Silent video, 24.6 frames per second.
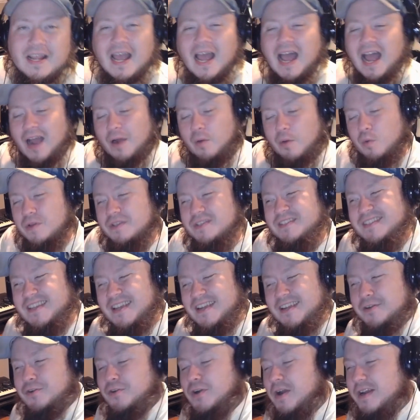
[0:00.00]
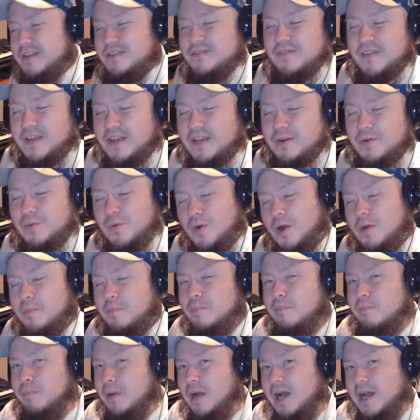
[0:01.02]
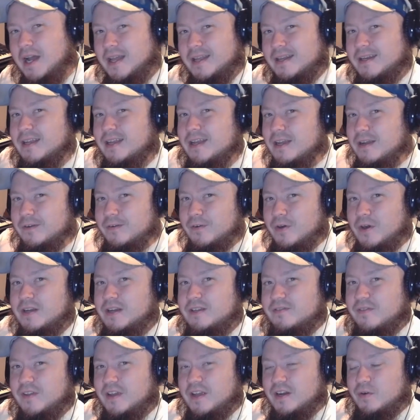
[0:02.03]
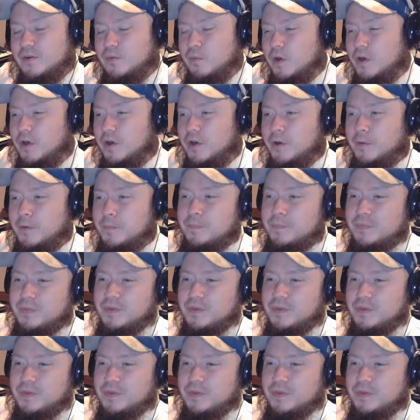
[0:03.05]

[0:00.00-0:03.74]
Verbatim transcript: I would say Grace Vanderwaal, but Grace Vanderwaal,